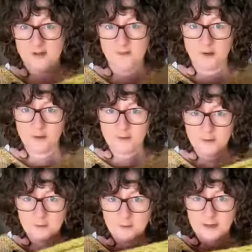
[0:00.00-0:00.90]
as well,
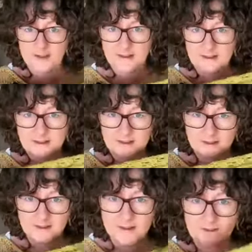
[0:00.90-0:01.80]
but
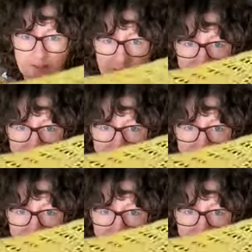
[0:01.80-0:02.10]
lovely,